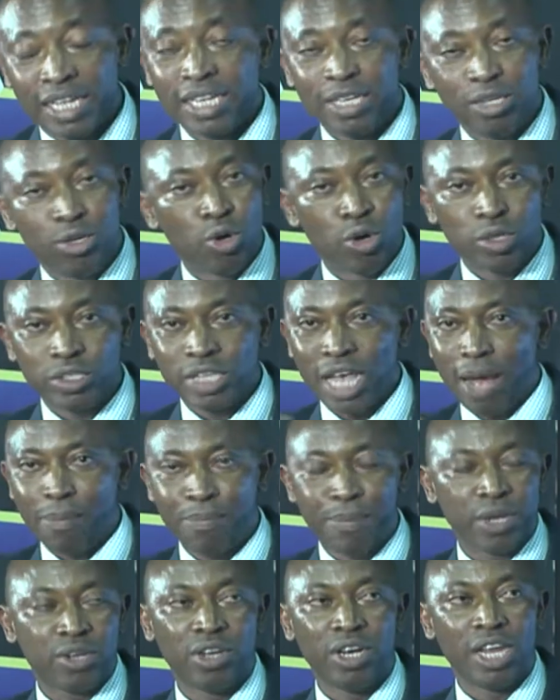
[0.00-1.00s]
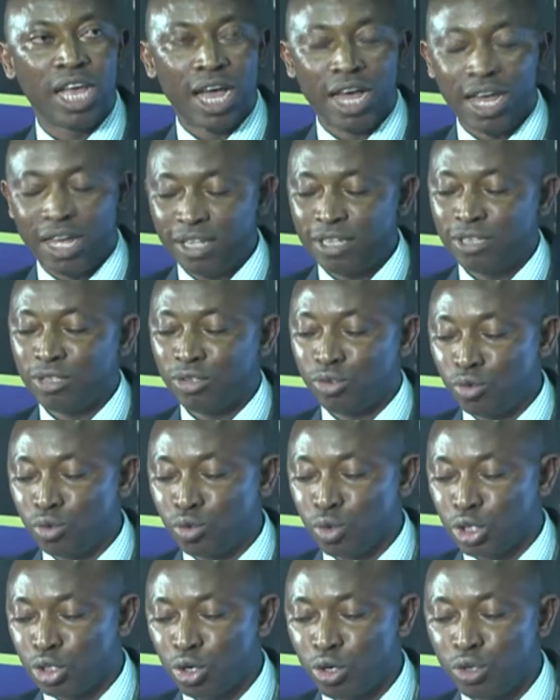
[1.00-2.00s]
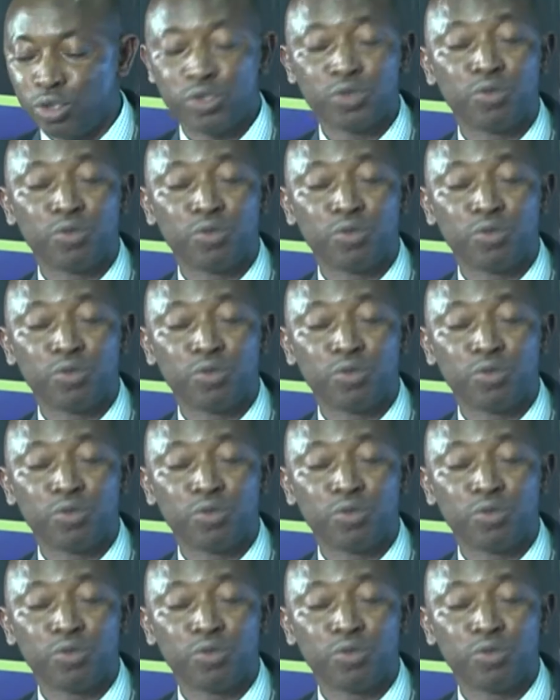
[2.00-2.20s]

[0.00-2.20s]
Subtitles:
Those are peculiar situations